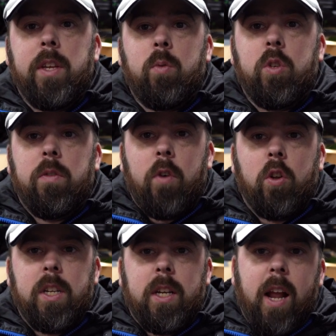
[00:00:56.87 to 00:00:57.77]
This one's a
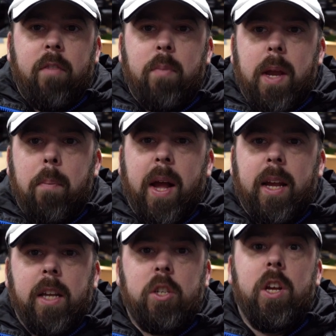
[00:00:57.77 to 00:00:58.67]
14.5 metre
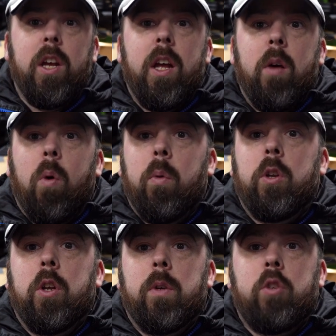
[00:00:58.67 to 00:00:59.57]
package. What
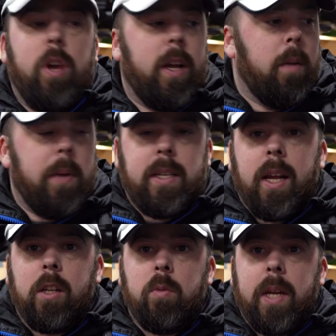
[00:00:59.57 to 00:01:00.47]
we'll do is try and get the best
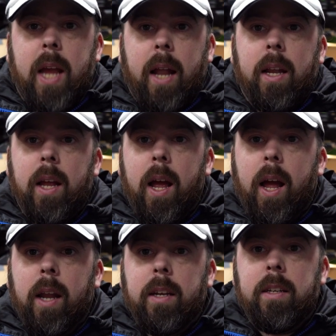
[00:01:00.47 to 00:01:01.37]
angles we can,
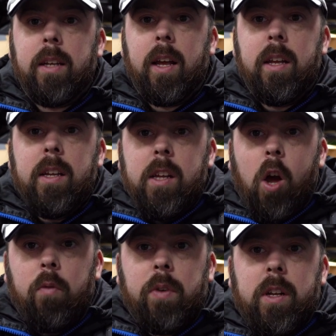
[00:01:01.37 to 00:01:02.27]
and
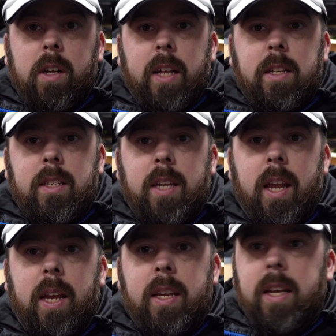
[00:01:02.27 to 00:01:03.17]
hopefully you'll get to
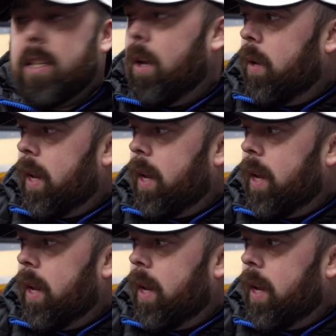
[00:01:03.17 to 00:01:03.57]
see it in detail.